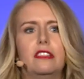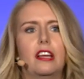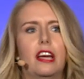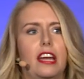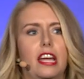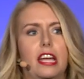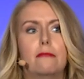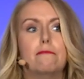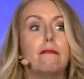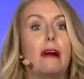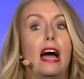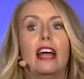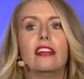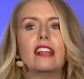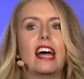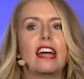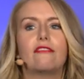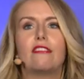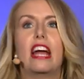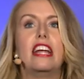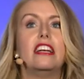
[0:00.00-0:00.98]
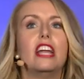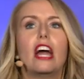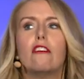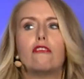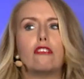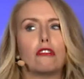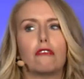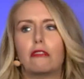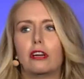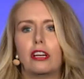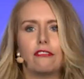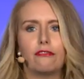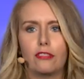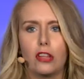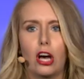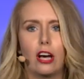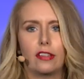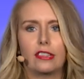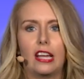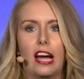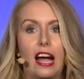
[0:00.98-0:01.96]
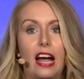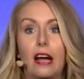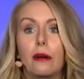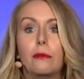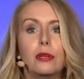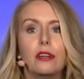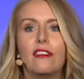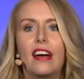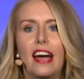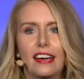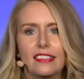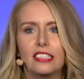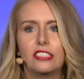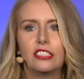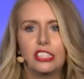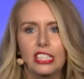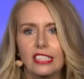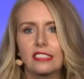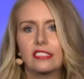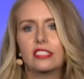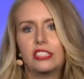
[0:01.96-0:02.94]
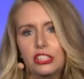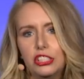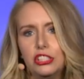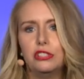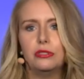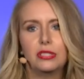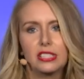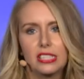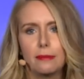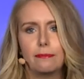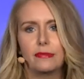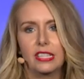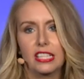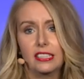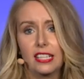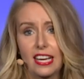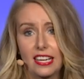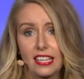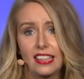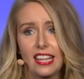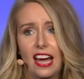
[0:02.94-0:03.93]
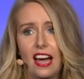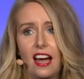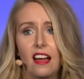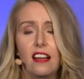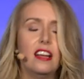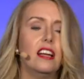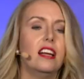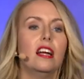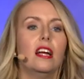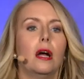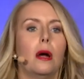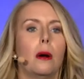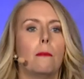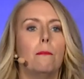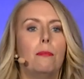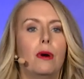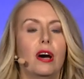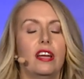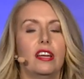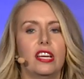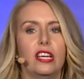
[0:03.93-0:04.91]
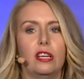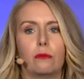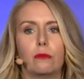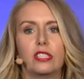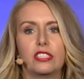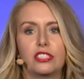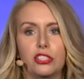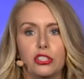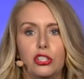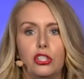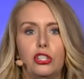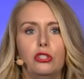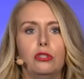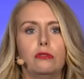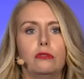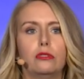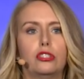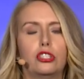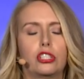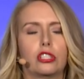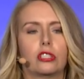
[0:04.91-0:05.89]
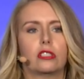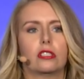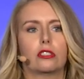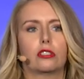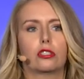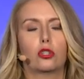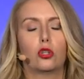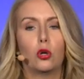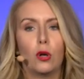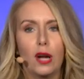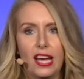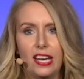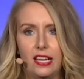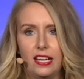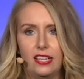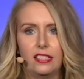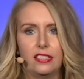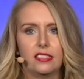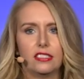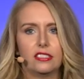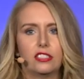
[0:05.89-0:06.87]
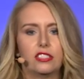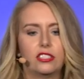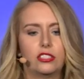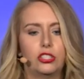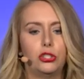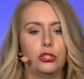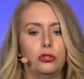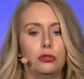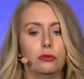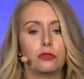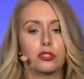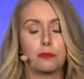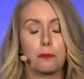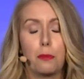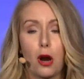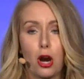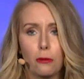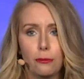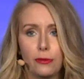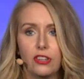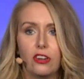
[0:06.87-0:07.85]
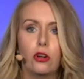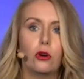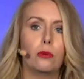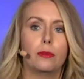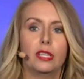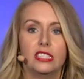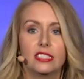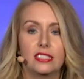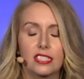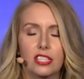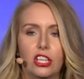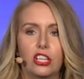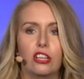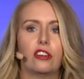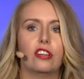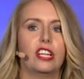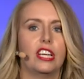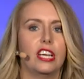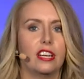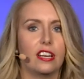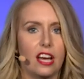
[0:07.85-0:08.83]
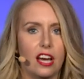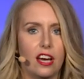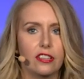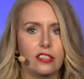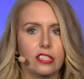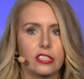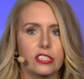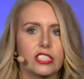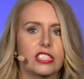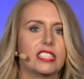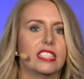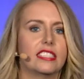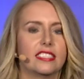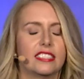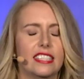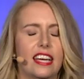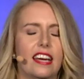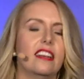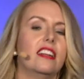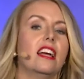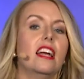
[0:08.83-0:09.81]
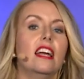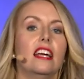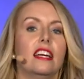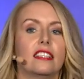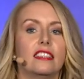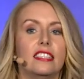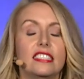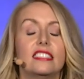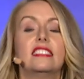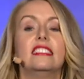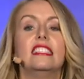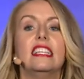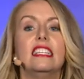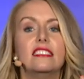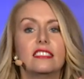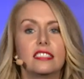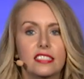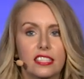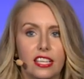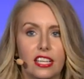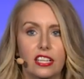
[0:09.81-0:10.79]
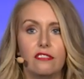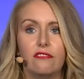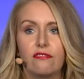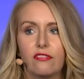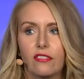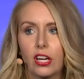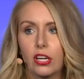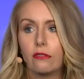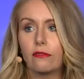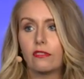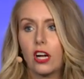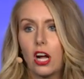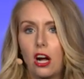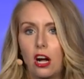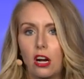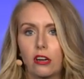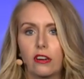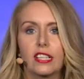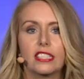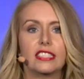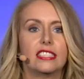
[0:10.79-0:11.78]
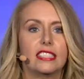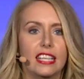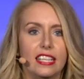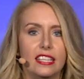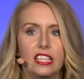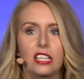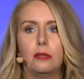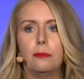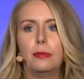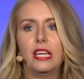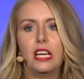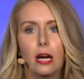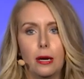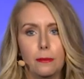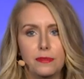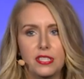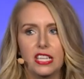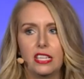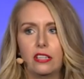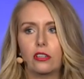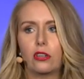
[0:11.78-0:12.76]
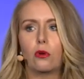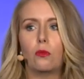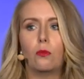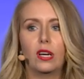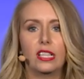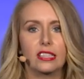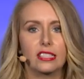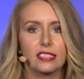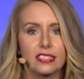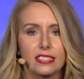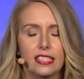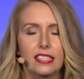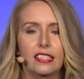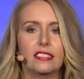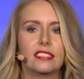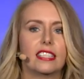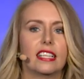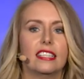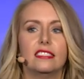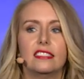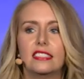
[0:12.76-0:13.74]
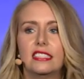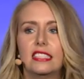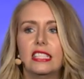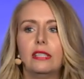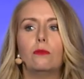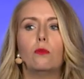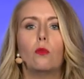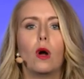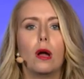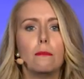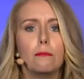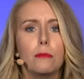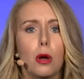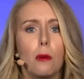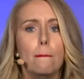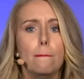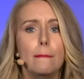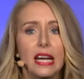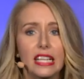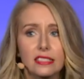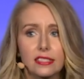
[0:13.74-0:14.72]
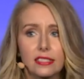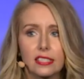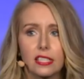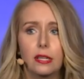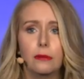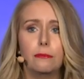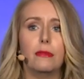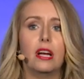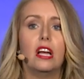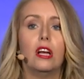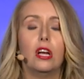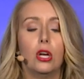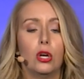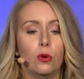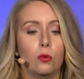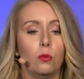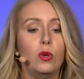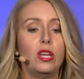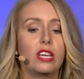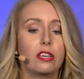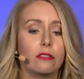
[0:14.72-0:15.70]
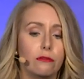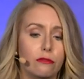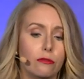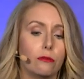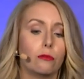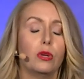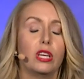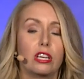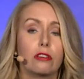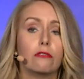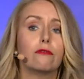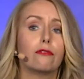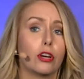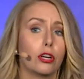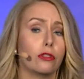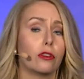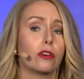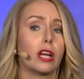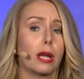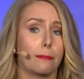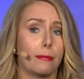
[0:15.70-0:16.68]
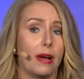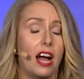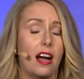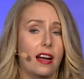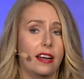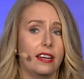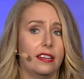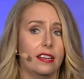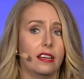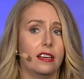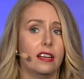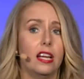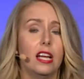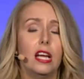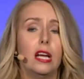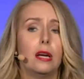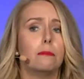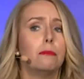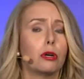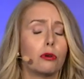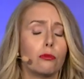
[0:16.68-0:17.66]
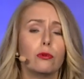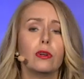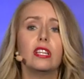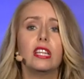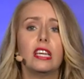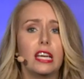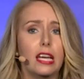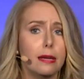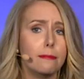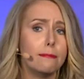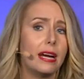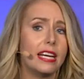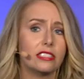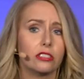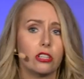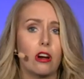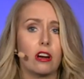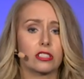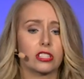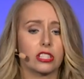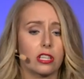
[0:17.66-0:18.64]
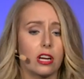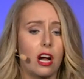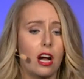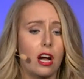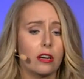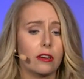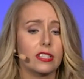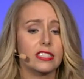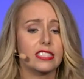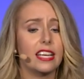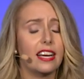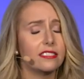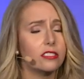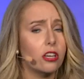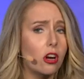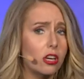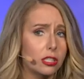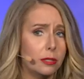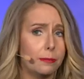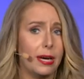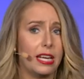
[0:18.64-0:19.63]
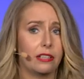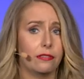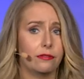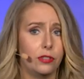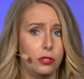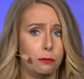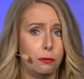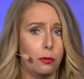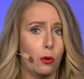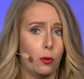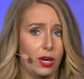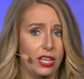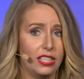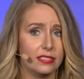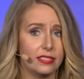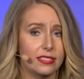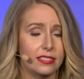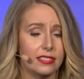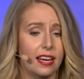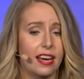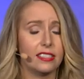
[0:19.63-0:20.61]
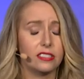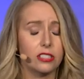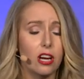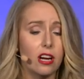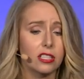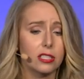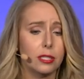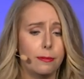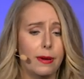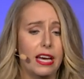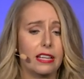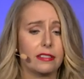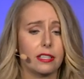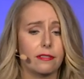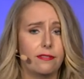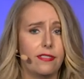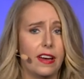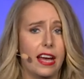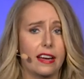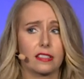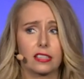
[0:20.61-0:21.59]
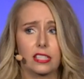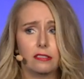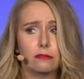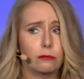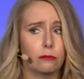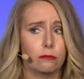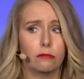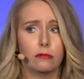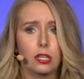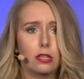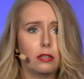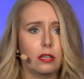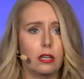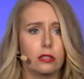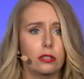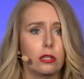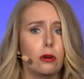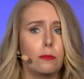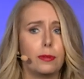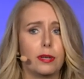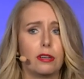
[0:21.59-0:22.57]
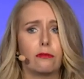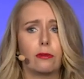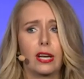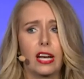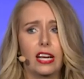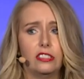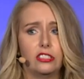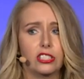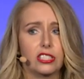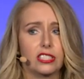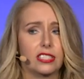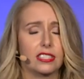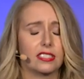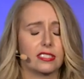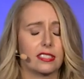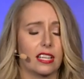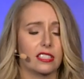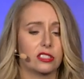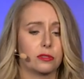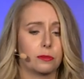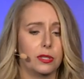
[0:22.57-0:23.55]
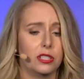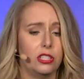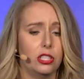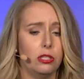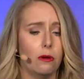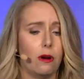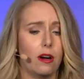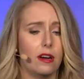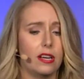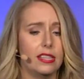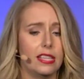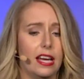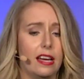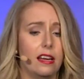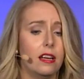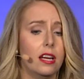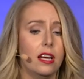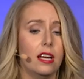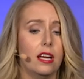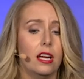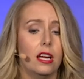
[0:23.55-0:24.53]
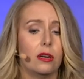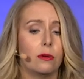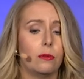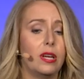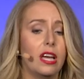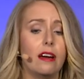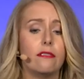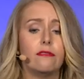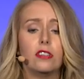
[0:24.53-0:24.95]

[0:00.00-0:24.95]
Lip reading: that in my life I never would have thought that I would have had the chance to do something like that. But it was a huge credit to Department of Homeland Security and others that said, this needs to get in front of Congress. They need to be updated on what this is and see what momentum we can further get behind it. But really, in my talk to Congress, I talked about a few points. I talked about the fact that a little bit of what I just discussed with you all, and that we have